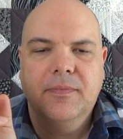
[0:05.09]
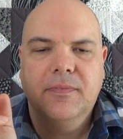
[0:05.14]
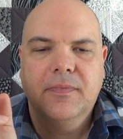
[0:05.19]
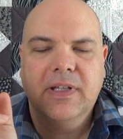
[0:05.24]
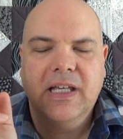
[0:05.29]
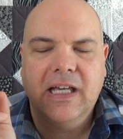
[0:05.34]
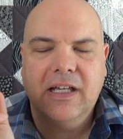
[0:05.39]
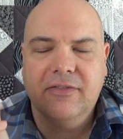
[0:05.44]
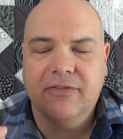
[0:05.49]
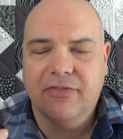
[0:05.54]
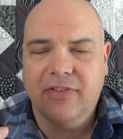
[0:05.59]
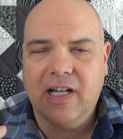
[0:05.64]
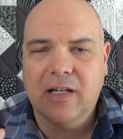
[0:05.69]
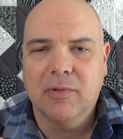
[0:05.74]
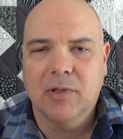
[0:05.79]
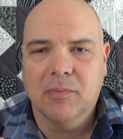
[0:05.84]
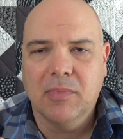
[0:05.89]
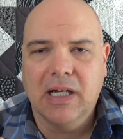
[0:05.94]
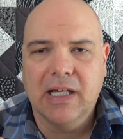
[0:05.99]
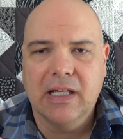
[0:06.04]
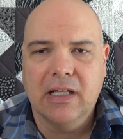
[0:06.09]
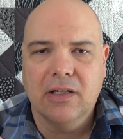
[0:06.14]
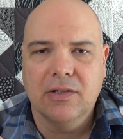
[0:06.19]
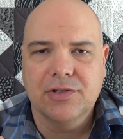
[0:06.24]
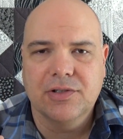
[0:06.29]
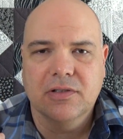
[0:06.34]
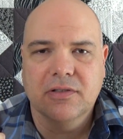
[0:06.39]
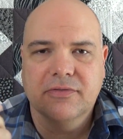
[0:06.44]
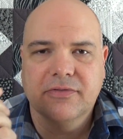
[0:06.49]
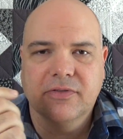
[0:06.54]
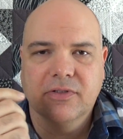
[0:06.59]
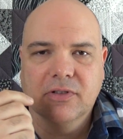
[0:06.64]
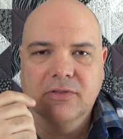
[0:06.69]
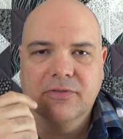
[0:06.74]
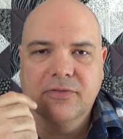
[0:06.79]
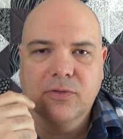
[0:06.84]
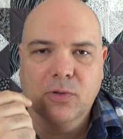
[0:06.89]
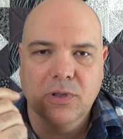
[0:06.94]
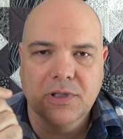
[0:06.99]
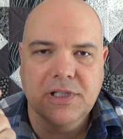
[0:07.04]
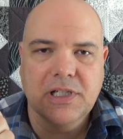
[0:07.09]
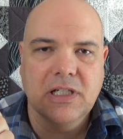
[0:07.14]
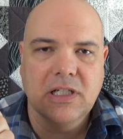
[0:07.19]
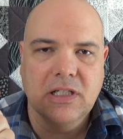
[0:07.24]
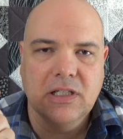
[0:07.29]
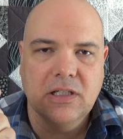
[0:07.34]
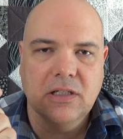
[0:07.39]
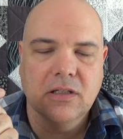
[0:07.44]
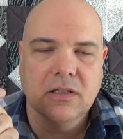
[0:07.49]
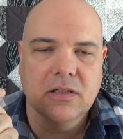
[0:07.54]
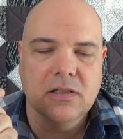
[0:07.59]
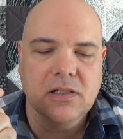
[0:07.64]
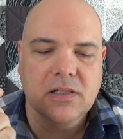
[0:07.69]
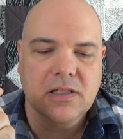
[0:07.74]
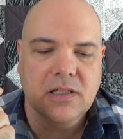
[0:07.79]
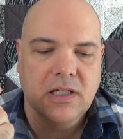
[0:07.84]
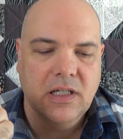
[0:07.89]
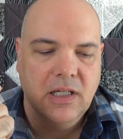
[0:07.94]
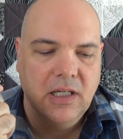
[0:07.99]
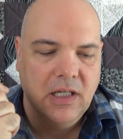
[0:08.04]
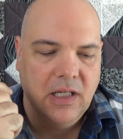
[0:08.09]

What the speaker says: had fibromyalgia for 14 years.